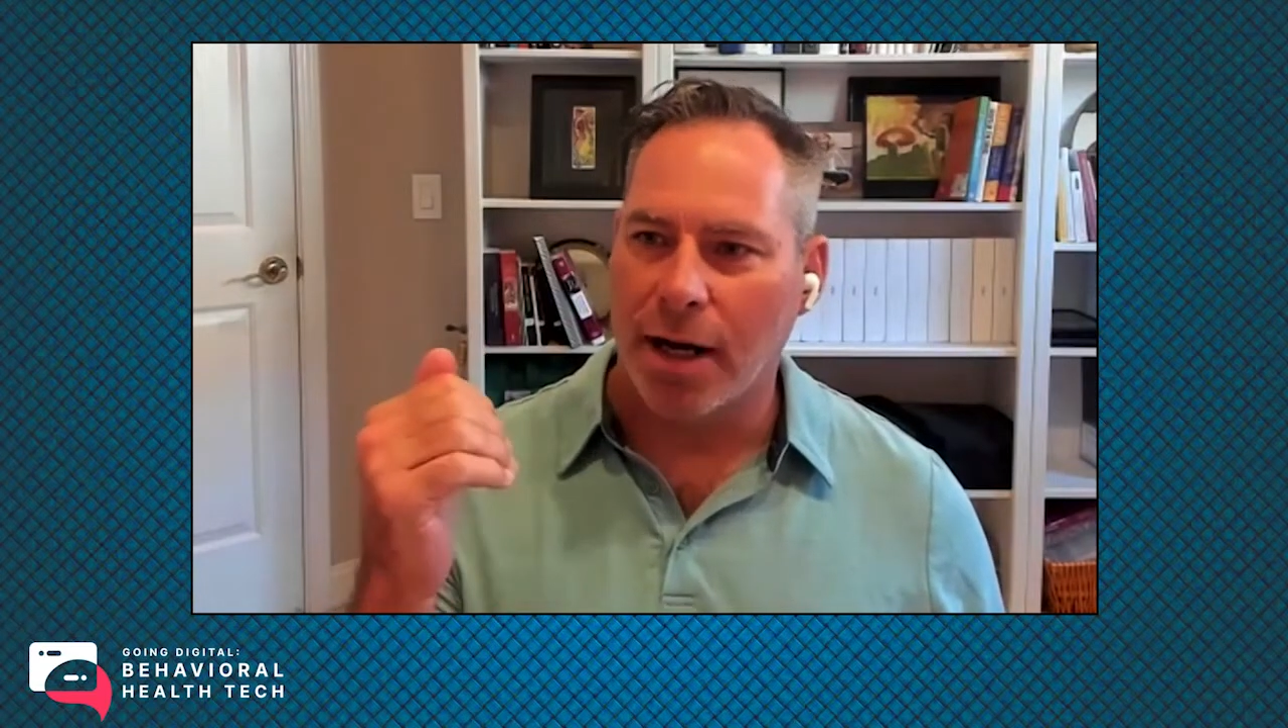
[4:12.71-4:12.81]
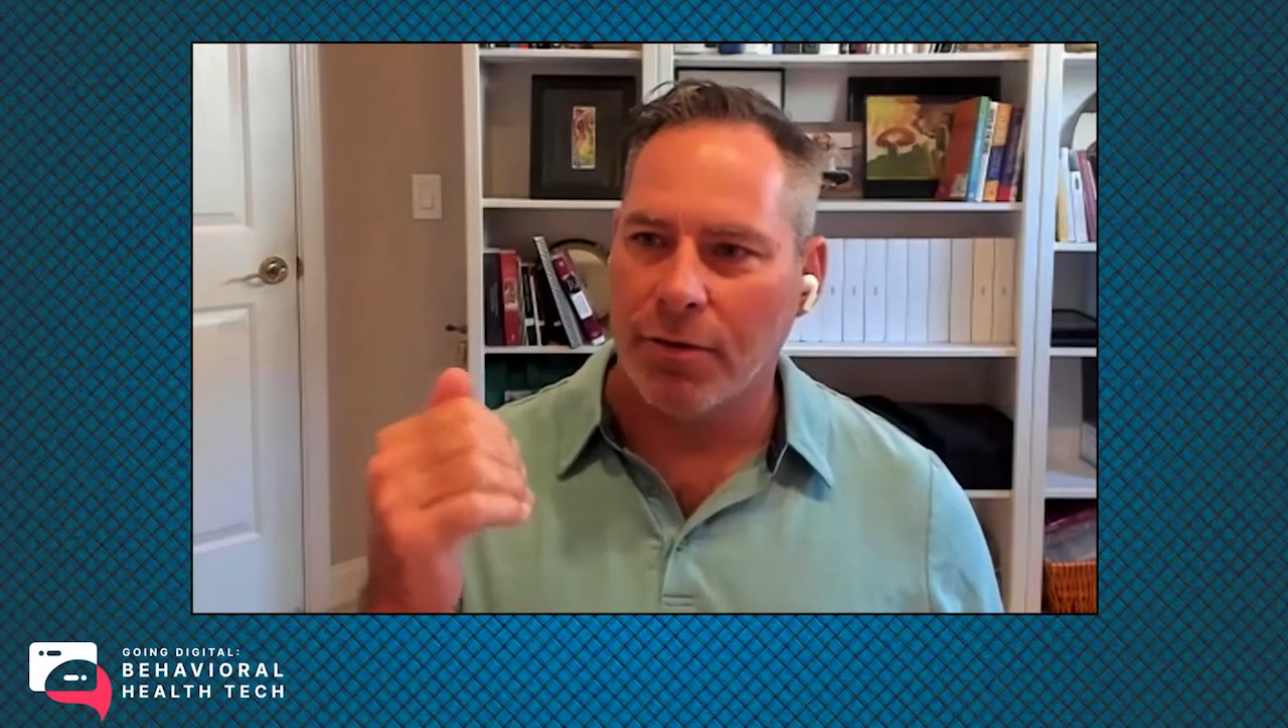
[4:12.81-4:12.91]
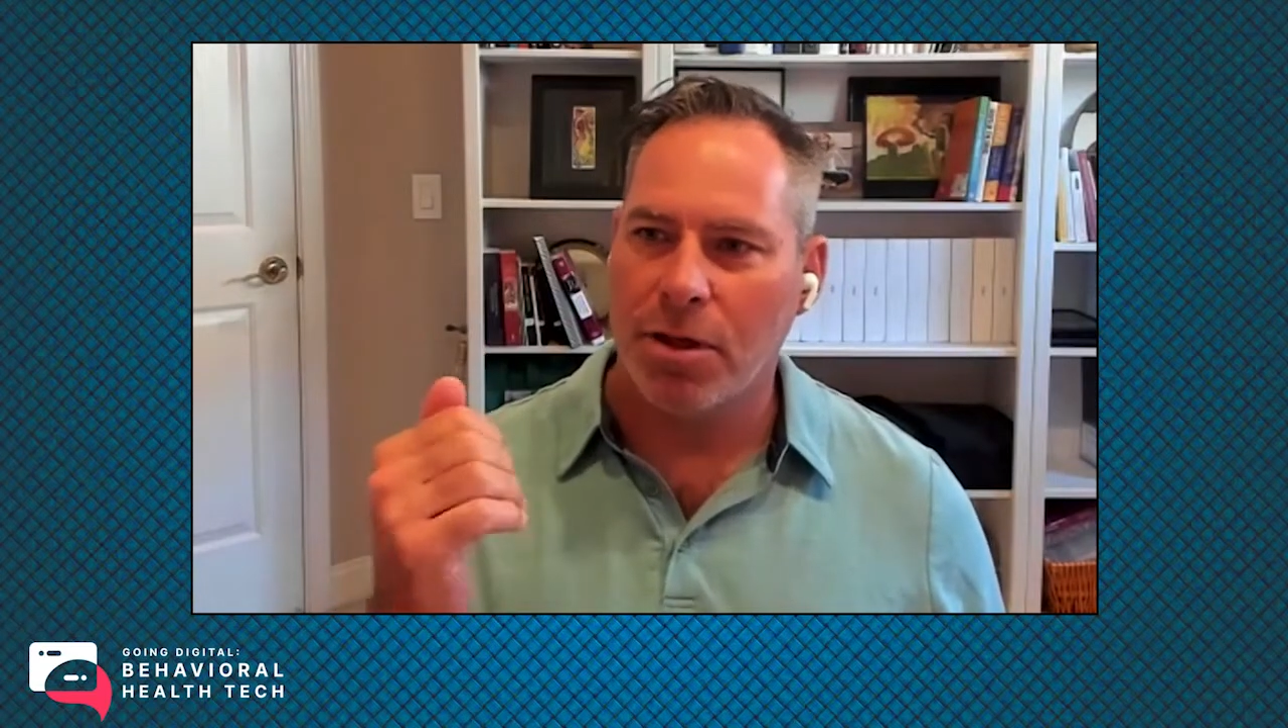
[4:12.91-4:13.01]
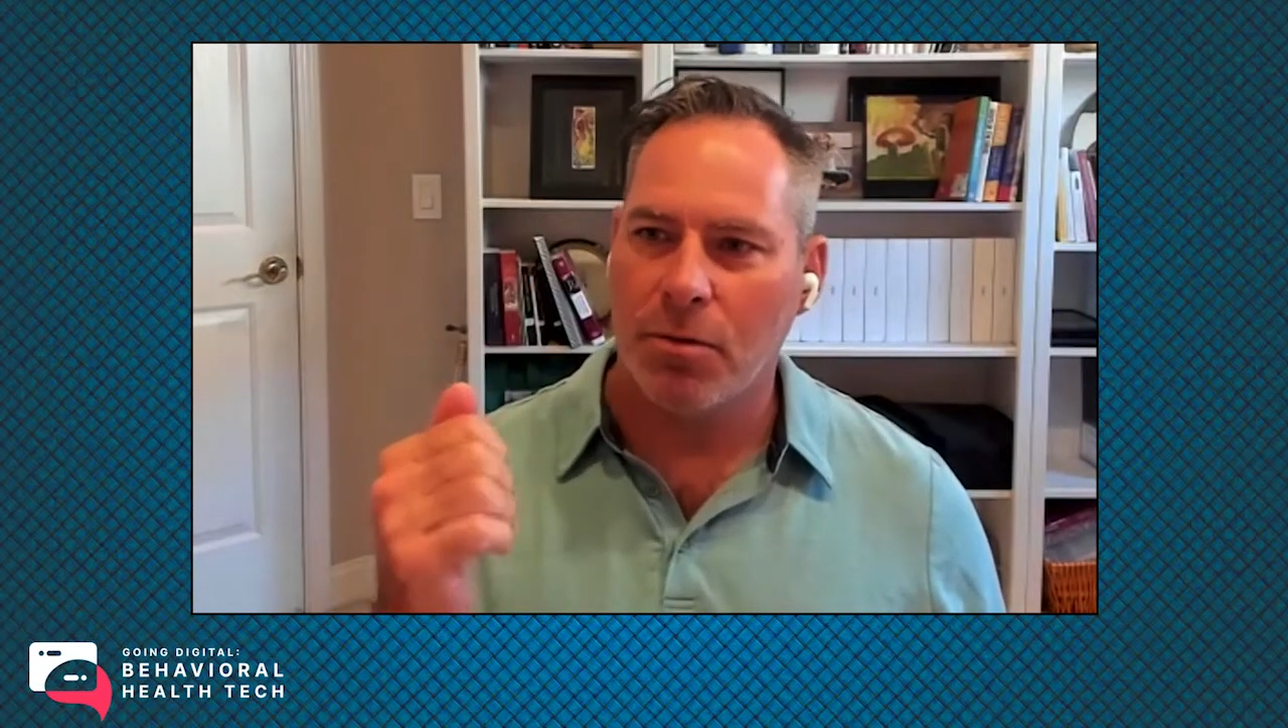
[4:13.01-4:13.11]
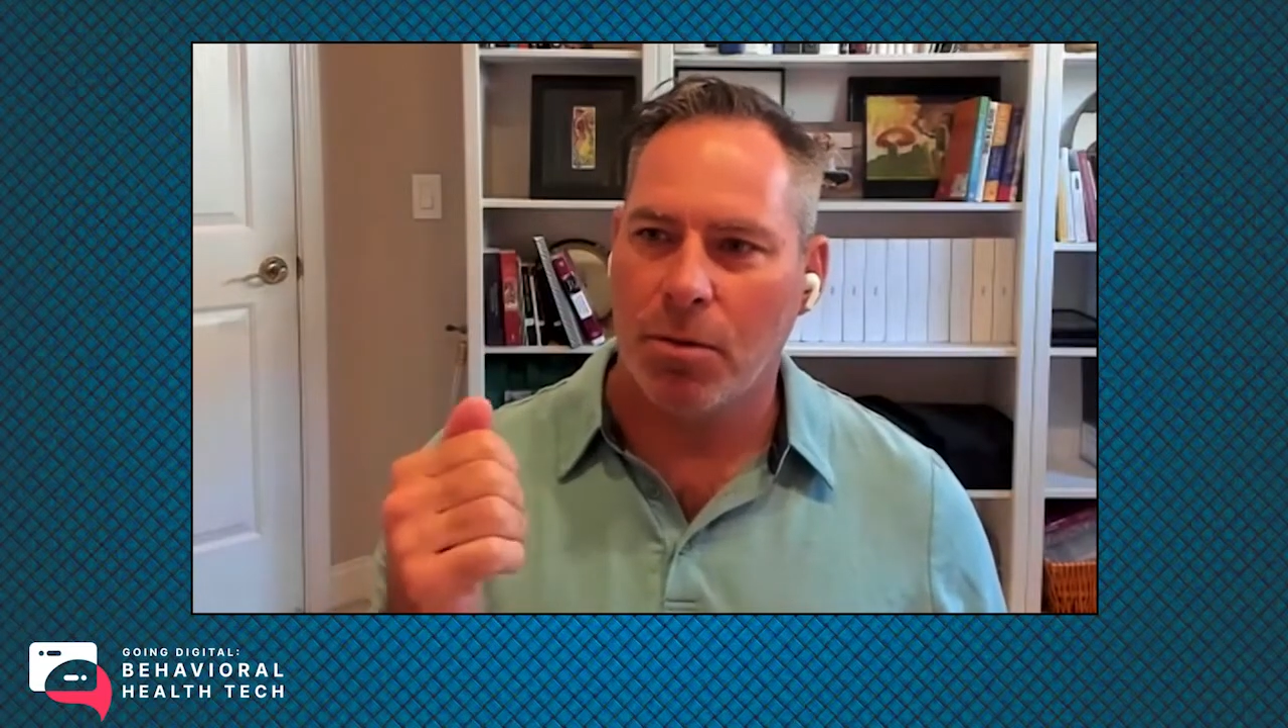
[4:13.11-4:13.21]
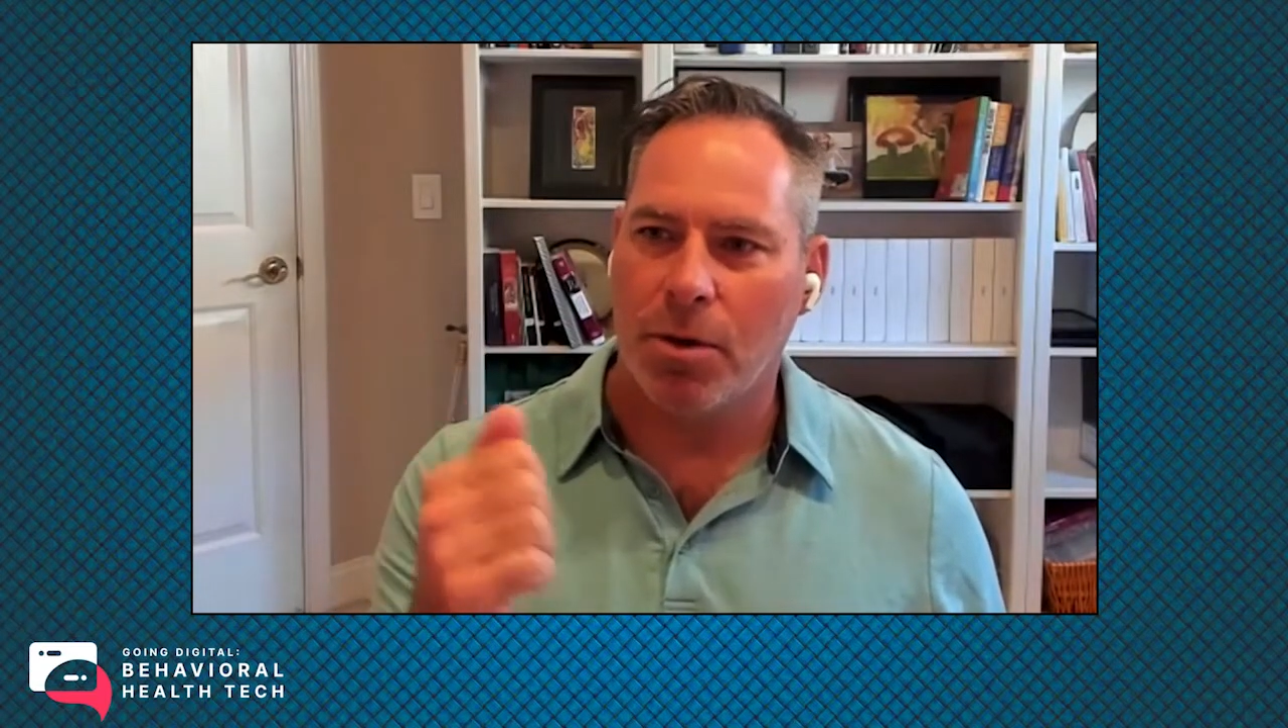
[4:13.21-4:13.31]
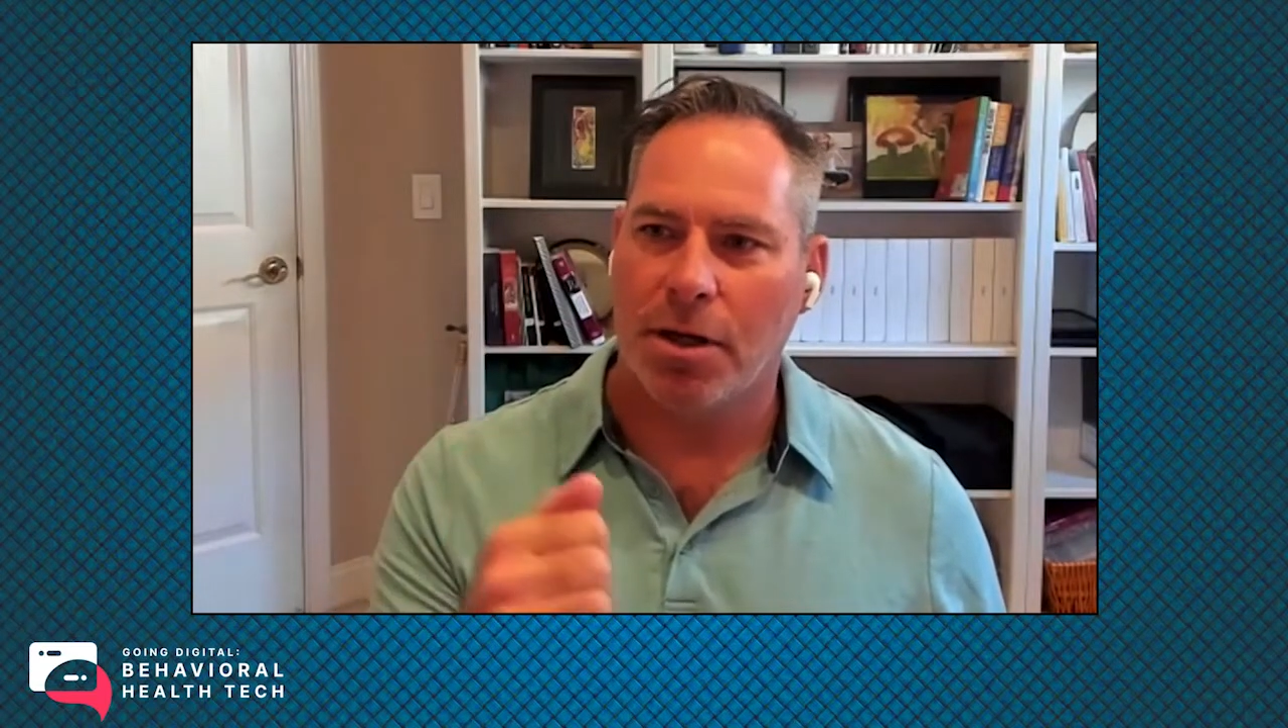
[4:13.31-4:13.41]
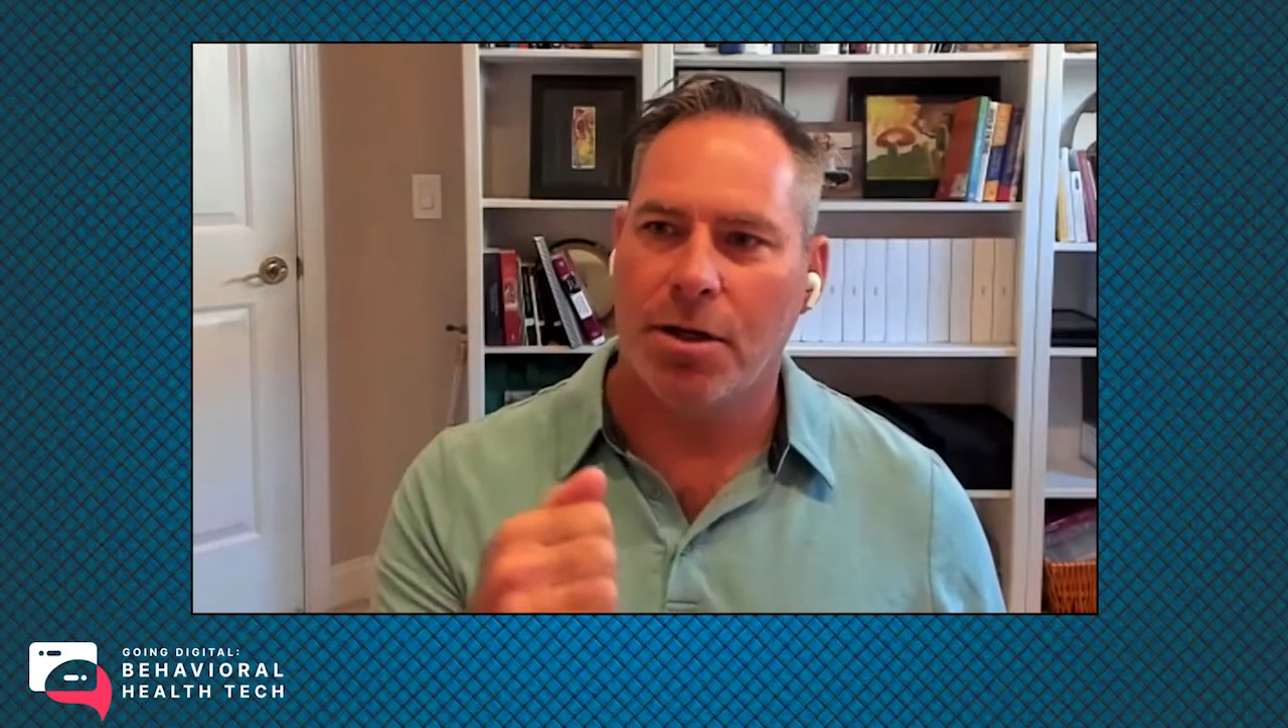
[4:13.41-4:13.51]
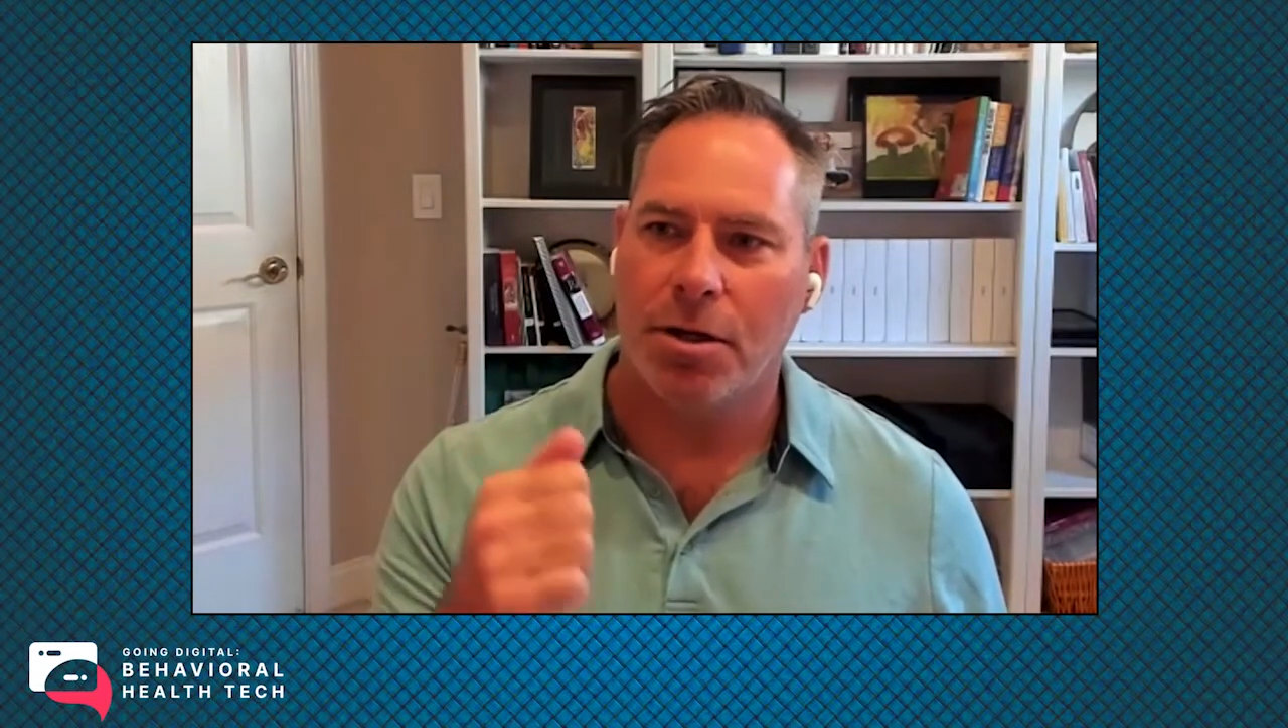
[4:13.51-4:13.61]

everything we wanted to